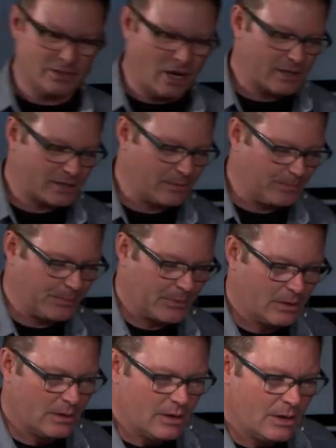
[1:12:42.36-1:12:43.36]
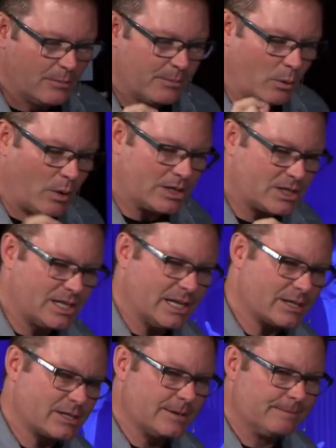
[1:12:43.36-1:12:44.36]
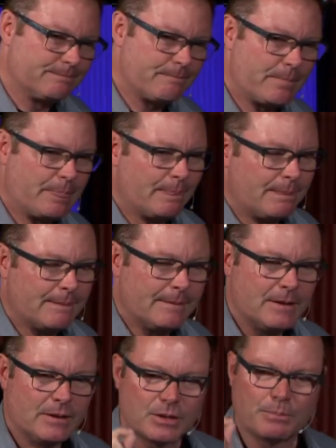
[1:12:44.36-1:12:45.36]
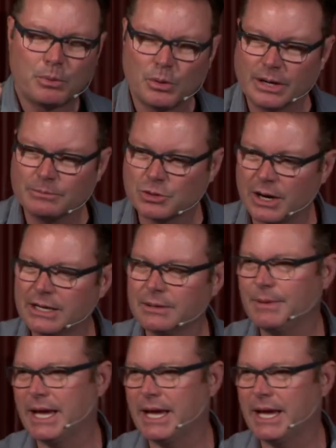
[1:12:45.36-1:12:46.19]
it's awesome. But watch this. The point I'm trying to